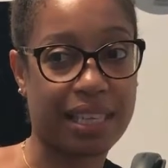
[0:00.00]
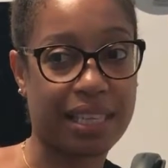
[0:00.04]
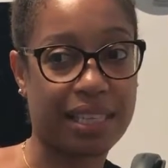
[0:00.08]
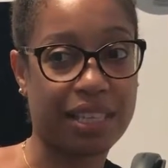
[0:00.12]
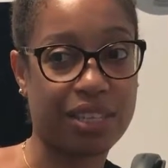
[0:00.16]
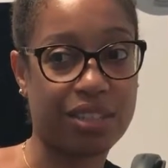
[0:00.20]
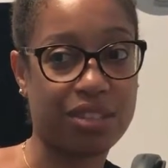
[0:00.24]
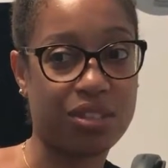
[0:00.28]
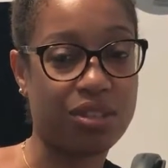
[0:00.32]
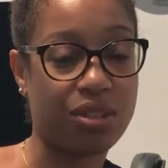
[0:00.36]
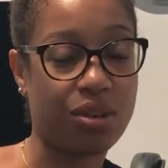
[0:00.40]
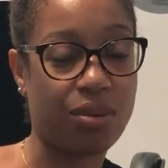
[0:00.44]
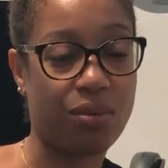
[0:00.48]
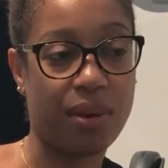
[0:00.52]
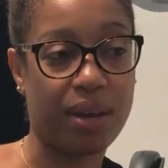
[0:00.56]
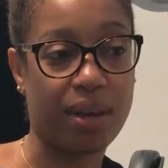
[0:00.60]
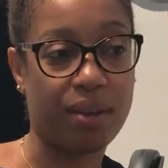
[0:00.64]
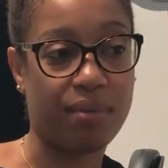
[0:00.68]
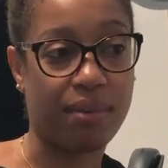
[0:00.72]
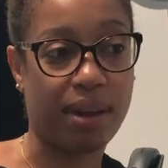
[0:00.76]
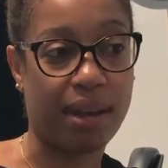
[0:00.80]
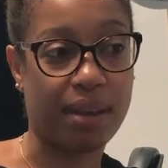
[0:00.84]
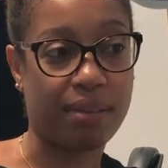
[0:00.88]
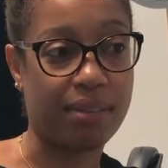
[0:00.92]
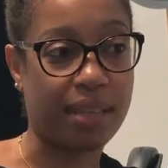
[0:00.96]
Like, there's no
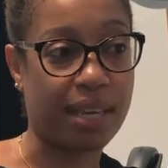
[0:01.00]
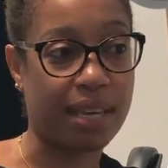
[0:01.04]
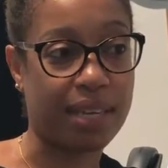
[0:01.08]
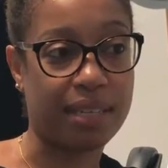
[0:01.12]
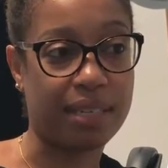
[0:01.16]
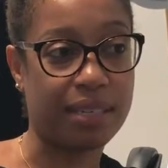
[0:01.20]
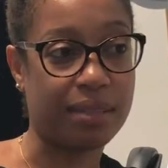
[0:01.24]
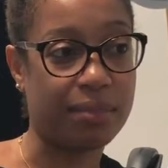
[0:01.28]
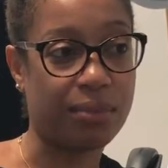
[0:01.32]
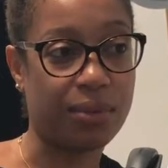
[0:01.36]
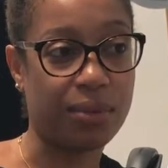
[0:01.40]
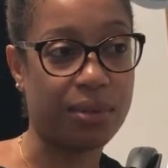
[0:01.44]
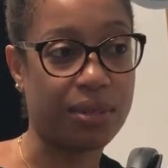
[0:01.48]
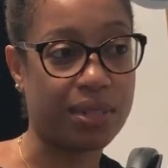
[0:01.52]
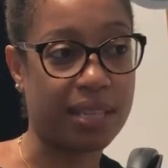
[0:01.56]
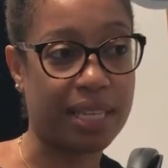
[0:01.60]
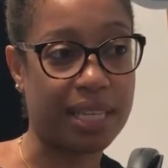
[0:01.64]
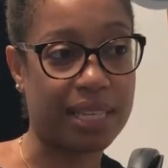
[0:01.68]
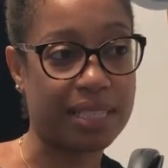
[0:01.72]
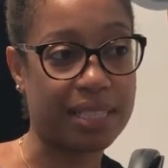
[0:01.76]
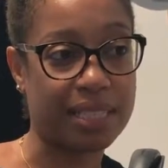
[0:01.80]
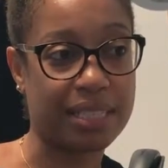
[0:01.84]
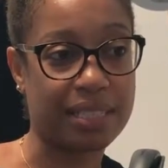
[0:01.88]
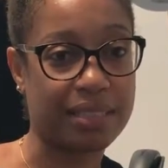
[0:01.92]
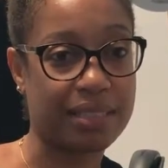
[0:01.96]
way around that anymore.
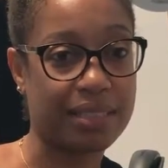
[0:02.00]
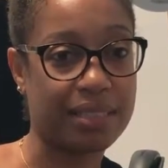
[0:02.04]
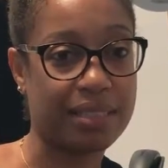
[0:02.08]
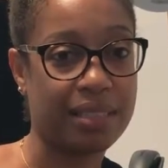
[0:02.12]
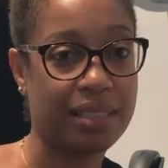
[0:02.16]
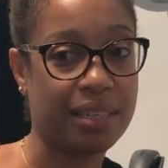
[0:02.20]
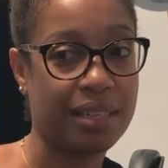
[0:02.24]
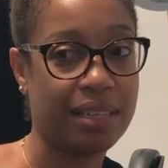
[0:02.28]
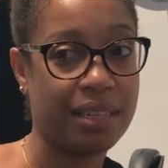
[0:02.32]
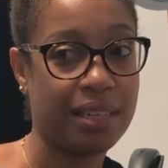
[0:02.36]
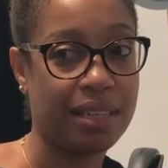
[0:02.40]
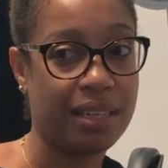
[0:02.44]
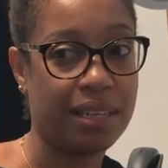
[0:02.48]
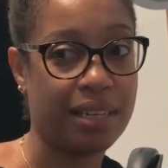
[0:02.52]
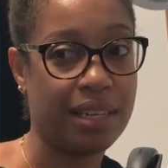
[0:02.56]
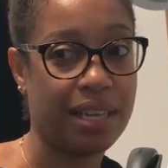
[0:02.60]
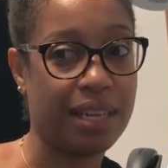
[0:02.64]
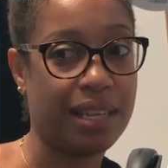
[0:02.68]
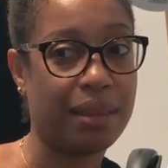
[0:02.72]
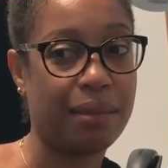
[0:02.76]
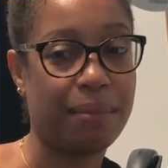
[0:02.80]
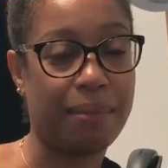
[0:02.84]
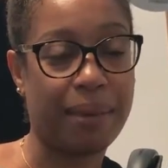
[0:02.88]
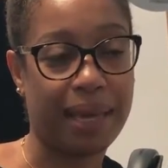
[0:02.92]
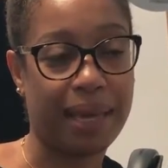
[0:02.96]
That's in the